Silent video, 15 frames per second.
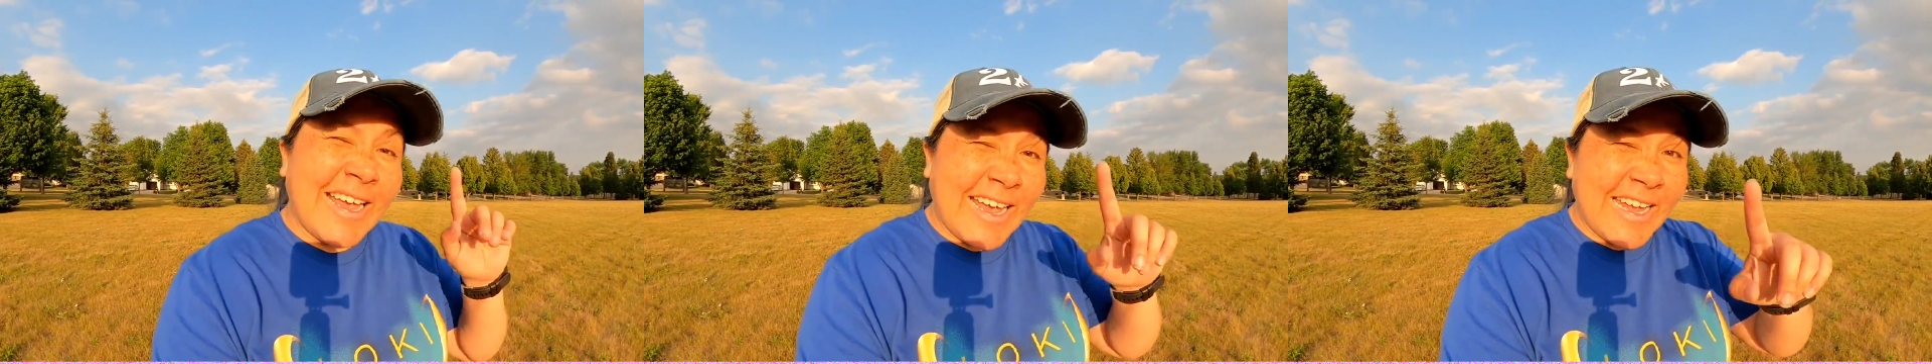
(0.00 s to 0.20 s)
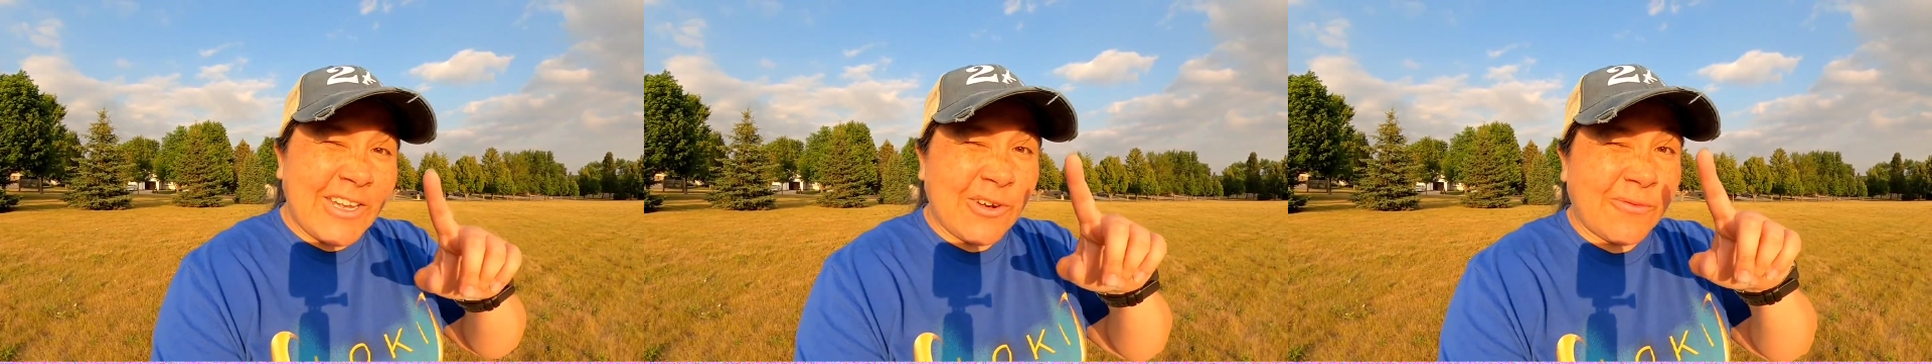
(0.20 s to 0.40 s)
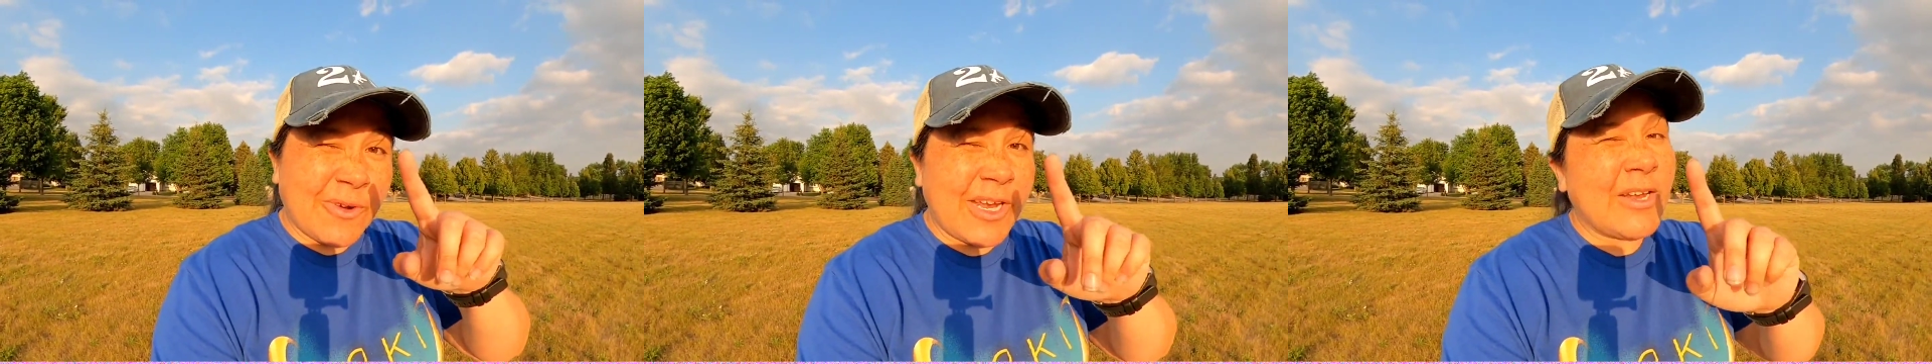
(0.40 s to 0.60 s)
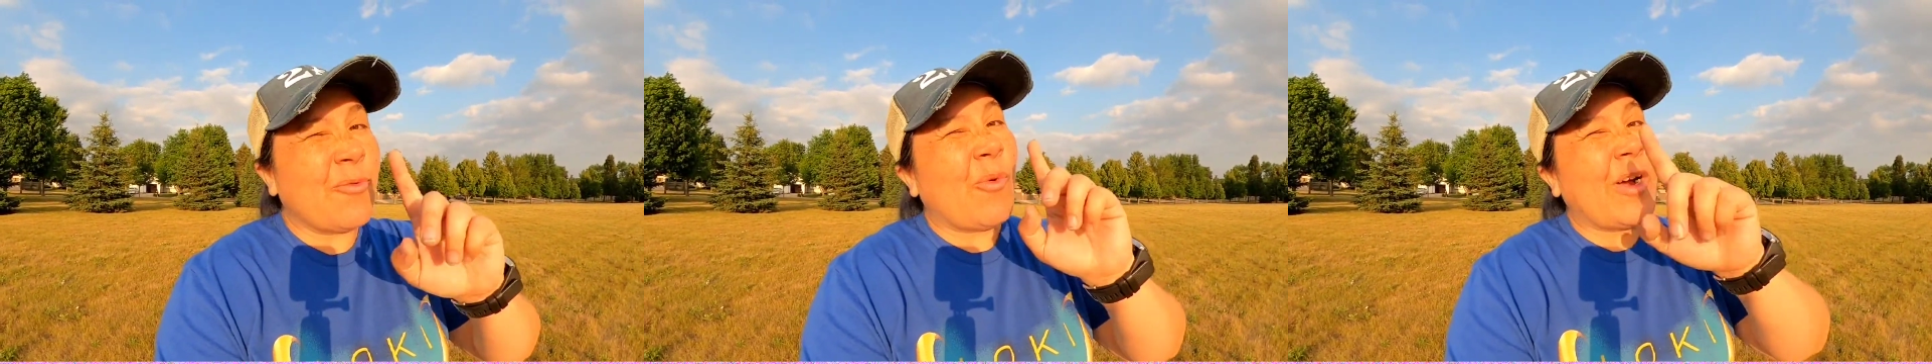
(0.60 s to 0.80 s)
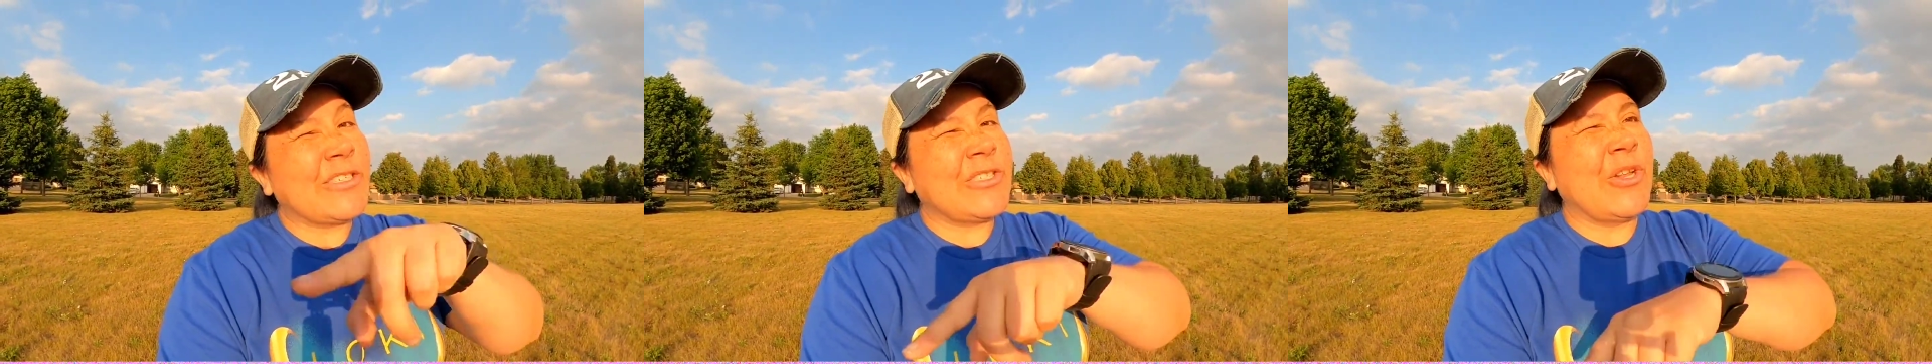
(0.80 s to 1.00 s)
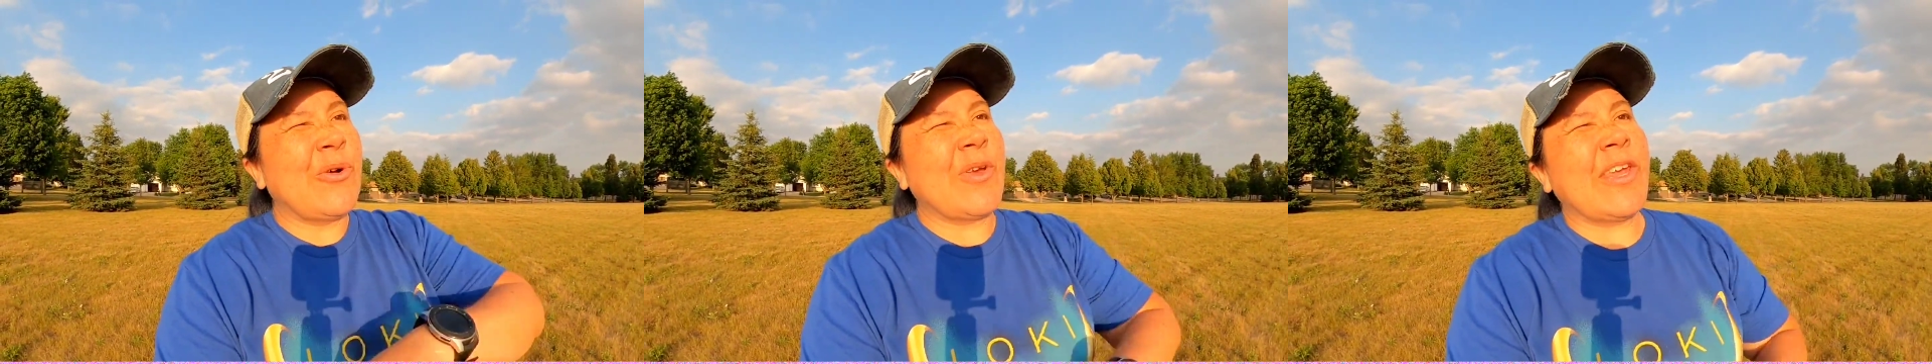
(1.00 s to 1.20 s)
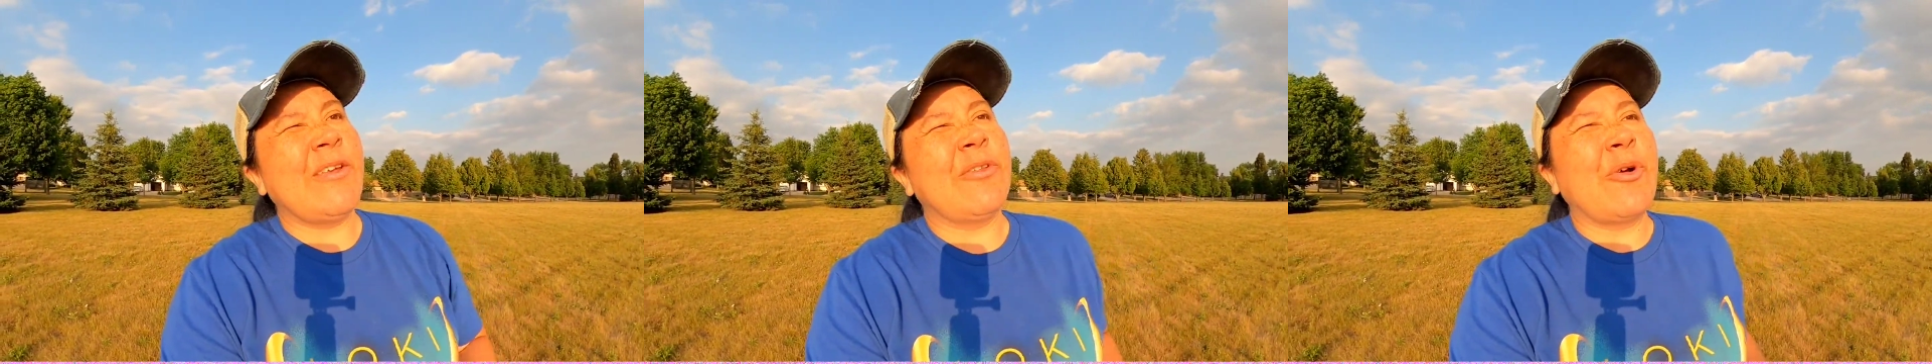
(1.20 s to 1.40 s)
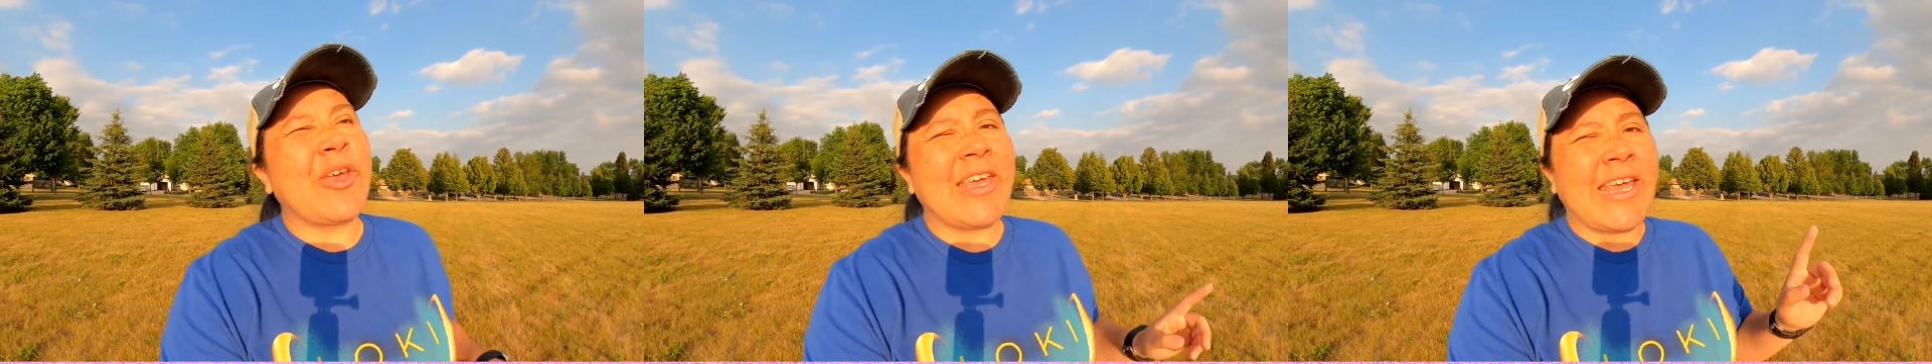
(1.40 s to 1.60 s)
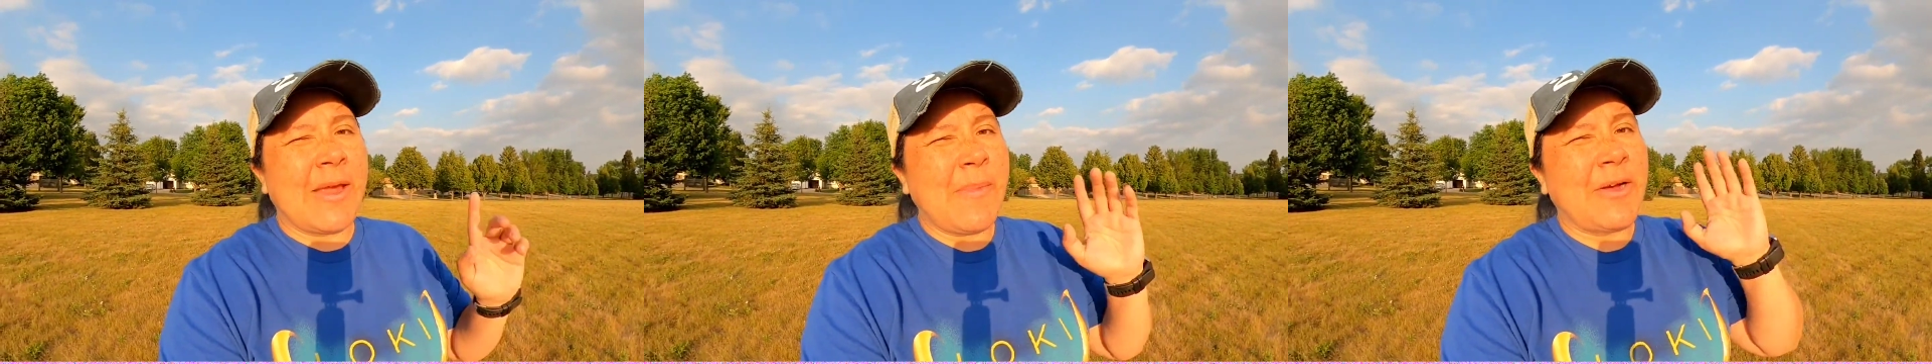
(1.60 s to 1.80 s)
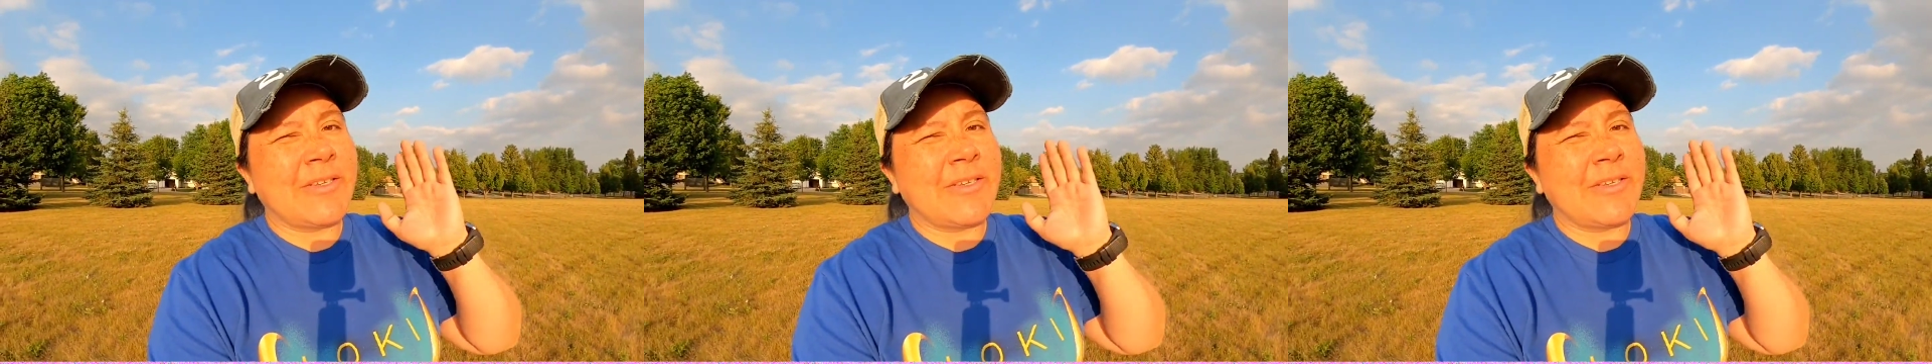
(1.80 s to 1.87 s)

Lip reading: and don't forget, watch Loki. Loki came